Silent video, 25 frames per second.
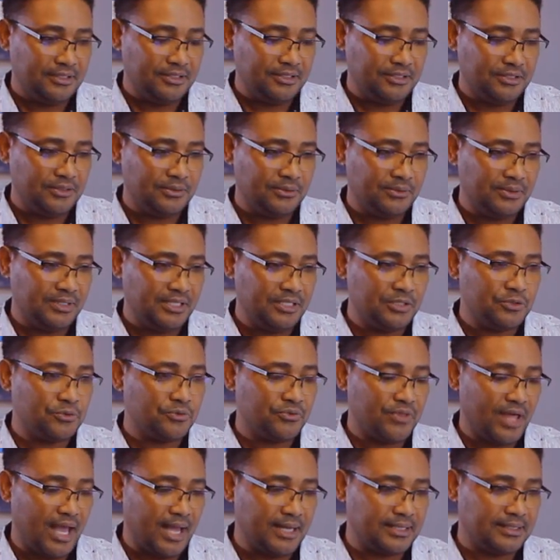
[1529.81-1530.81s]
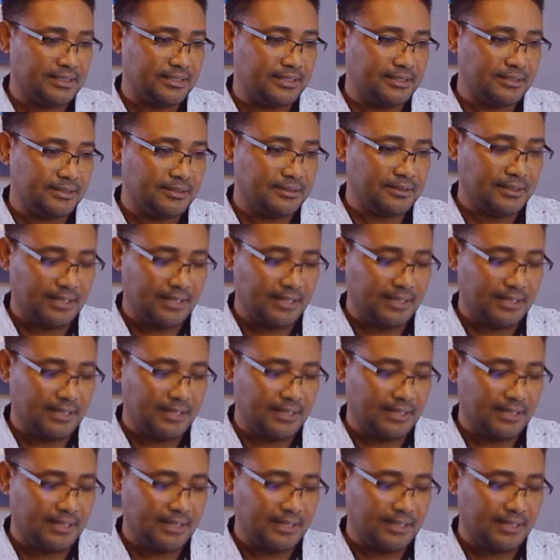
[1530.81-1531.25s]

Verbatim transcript: you know, into that,